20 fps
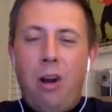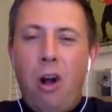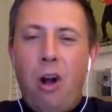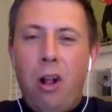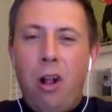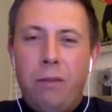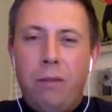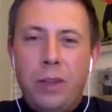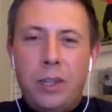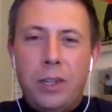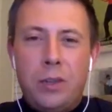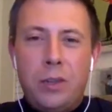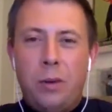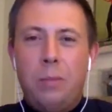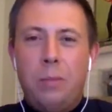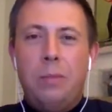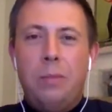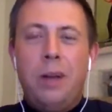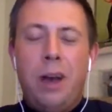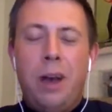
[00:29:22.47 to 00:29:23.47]
all of this
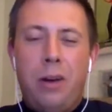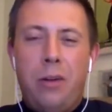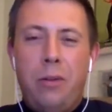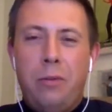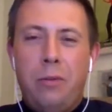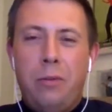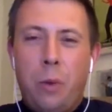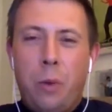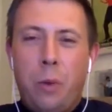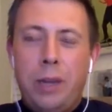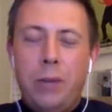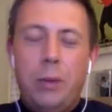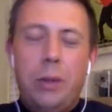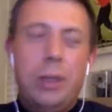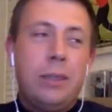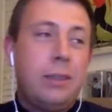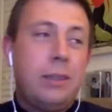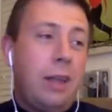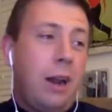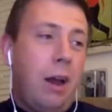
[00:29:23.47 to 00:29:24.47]
from 140. Well,
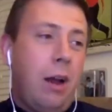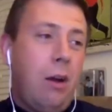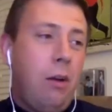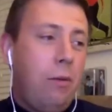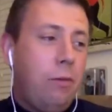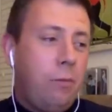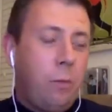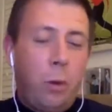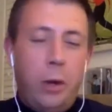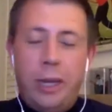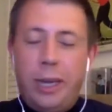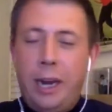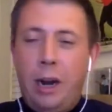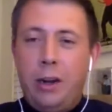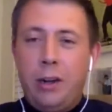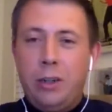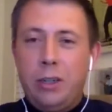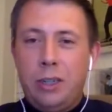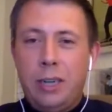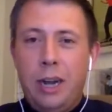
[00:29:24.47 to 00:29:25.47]
it's not 140
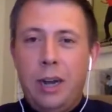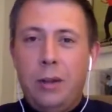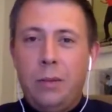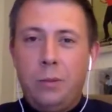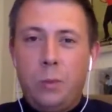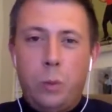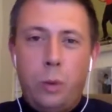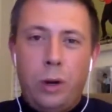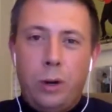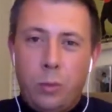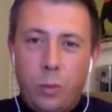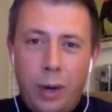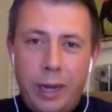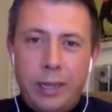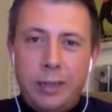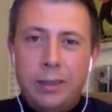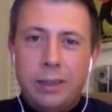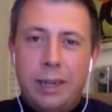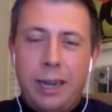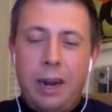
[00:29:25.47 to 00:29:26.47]
characters now. Twitter
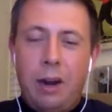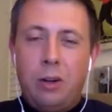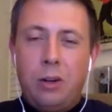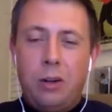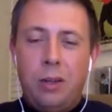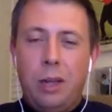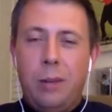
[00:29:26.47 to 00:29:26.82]
regular character